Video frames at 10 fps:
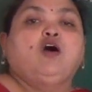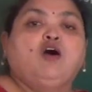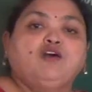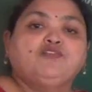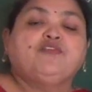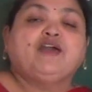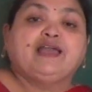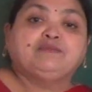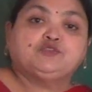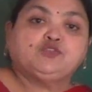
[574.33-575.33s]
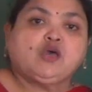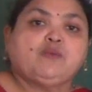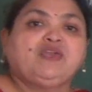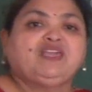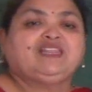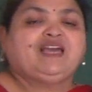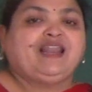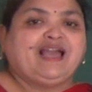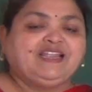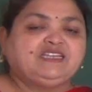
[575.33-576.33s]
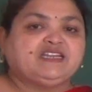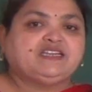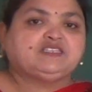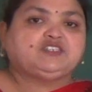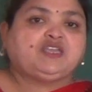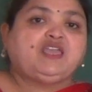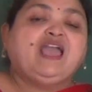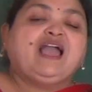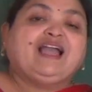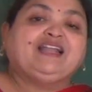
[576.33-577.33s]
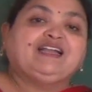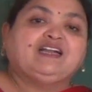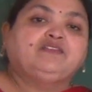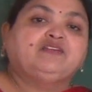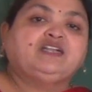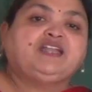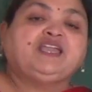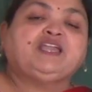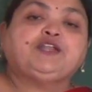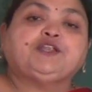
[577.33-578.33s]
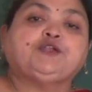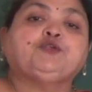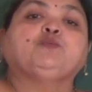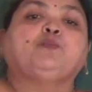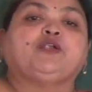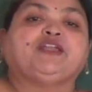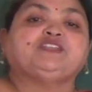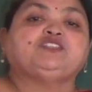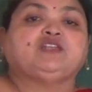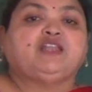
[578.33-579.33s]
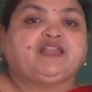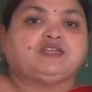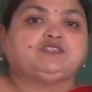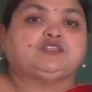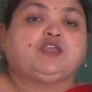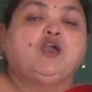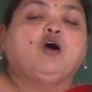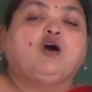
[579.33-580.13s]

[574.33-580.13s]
of absorbing the light energy and converting it into potential energy,